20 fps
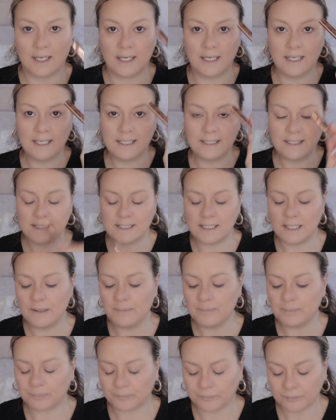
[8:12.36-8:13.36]

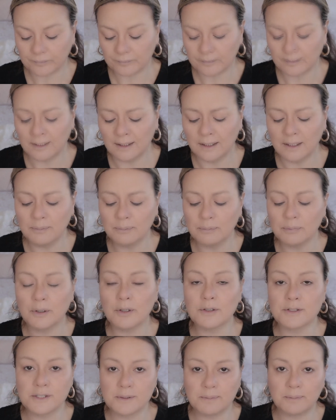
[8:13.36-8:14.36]
Linda. I
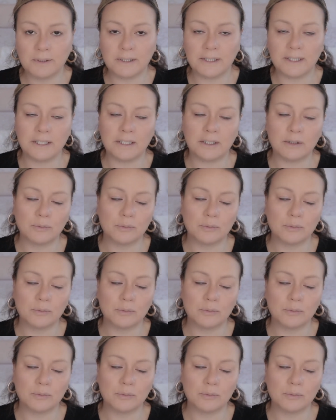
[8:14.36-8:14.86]
possibly